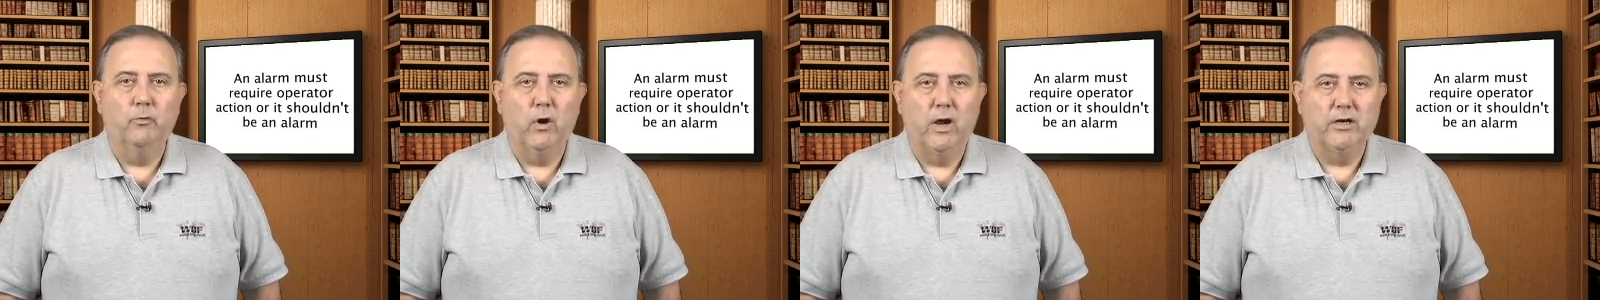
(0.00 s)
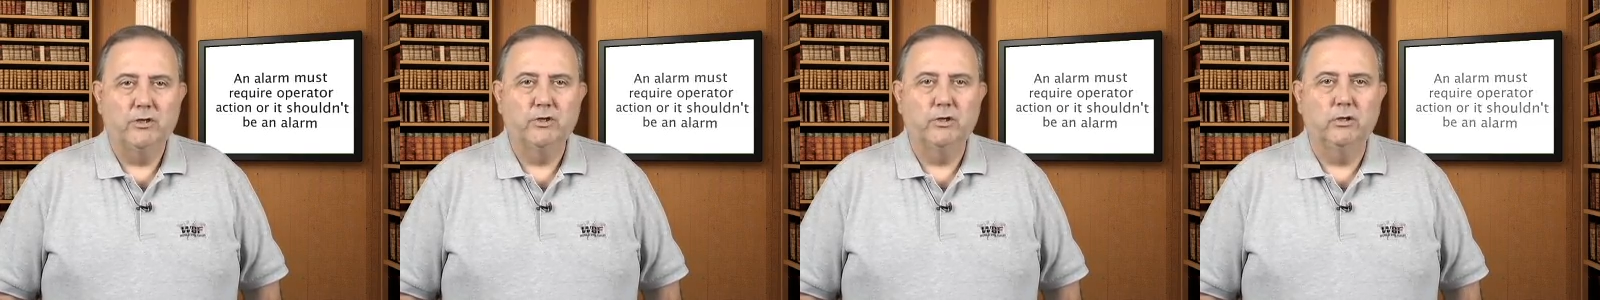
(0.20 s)

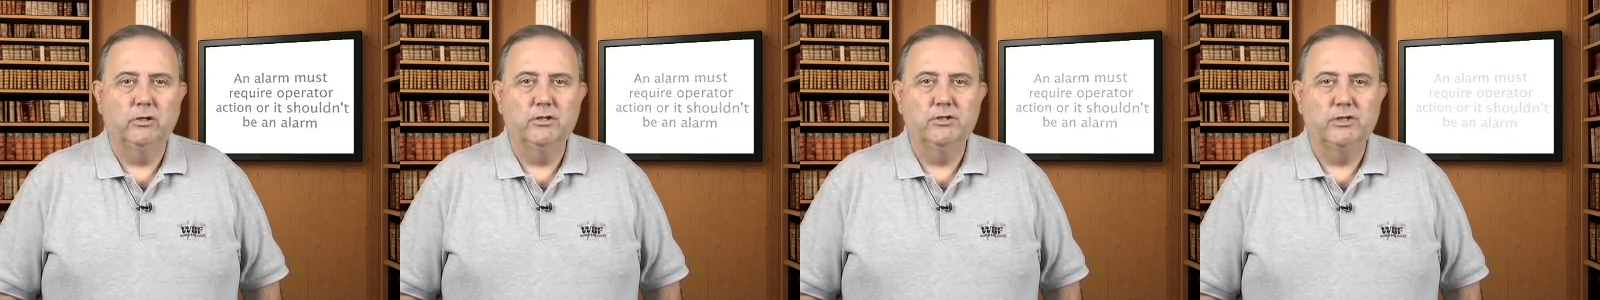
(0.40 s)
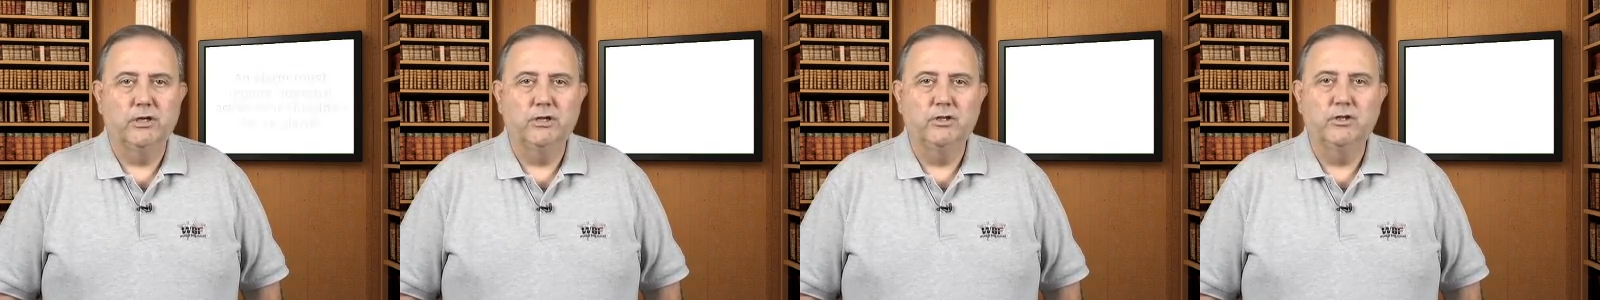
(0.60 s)

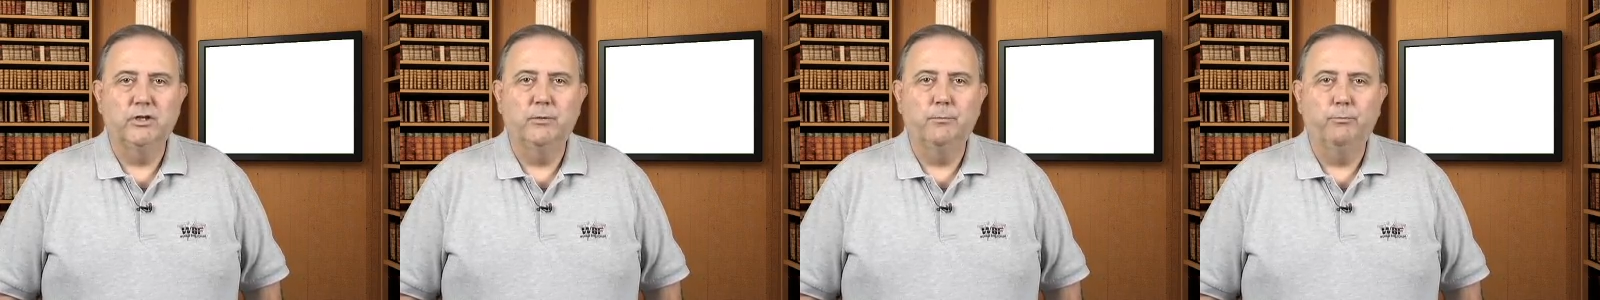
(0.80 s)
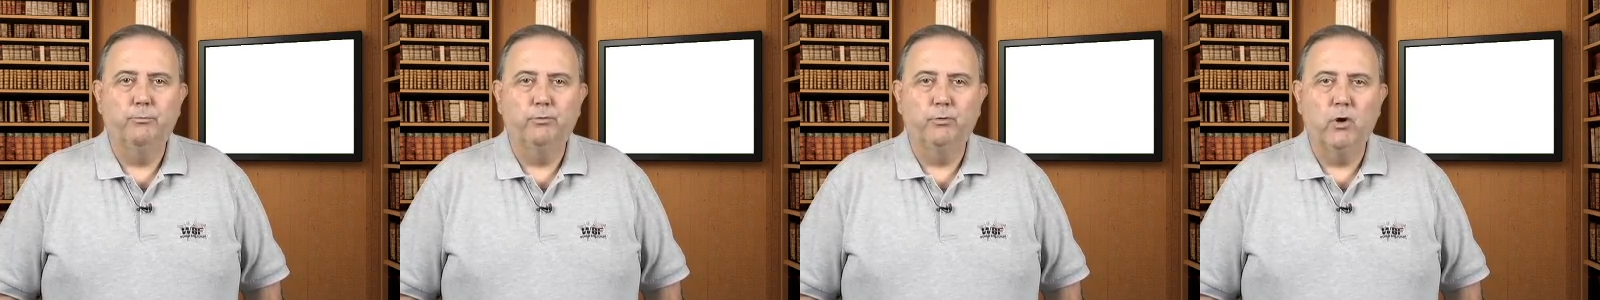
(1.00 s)

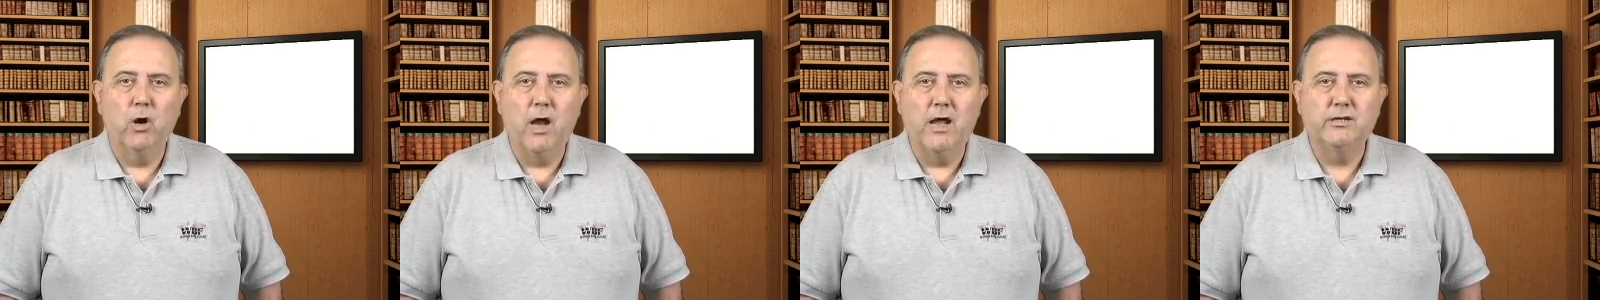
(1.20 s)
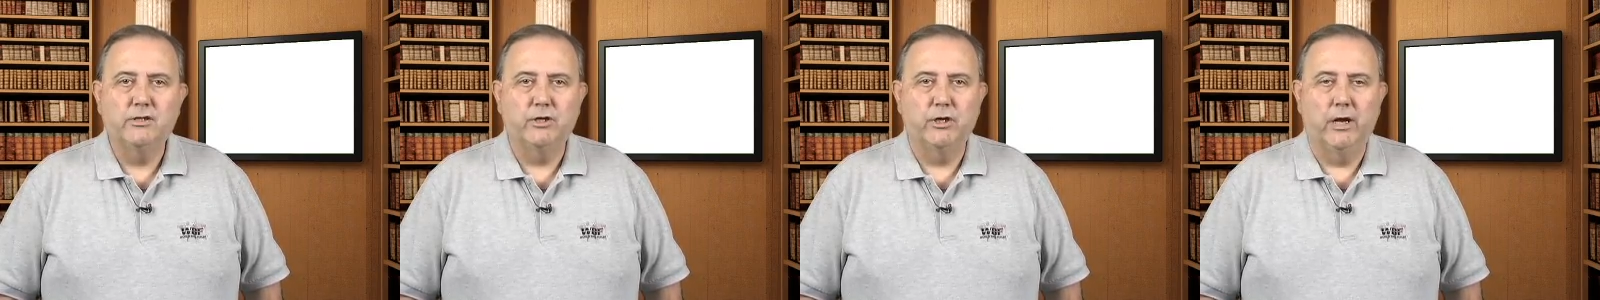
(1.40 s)
rationalization
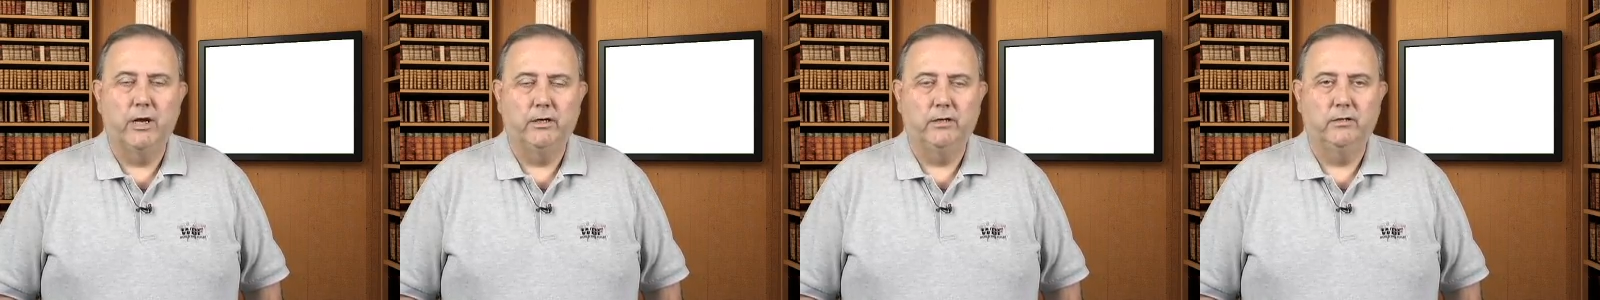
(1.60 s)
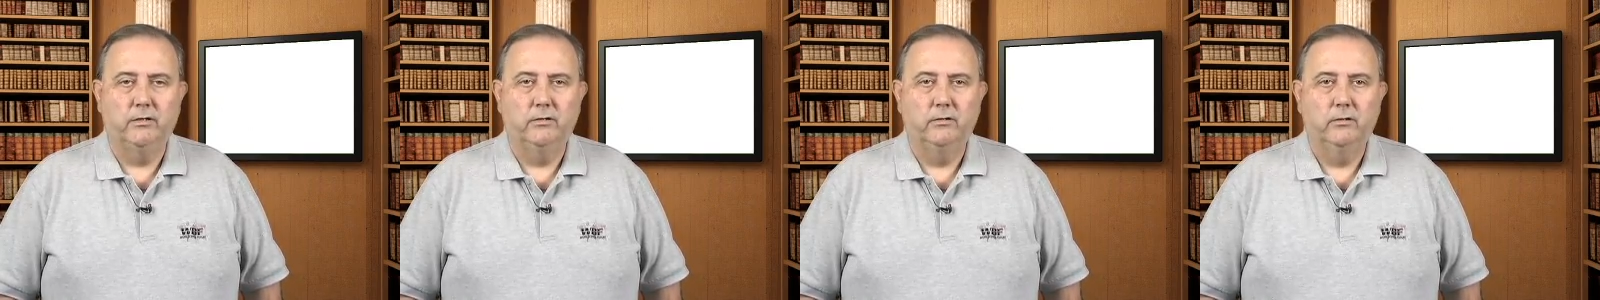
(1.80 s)

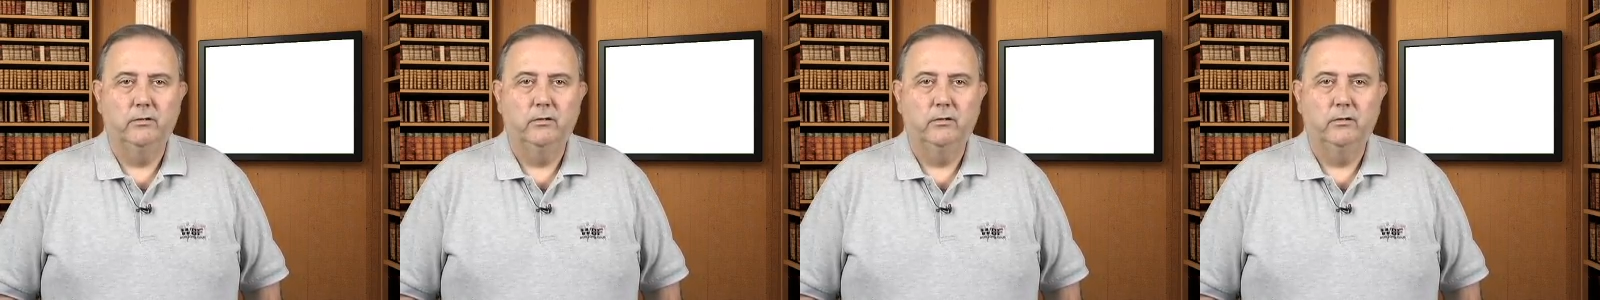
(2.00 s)
project.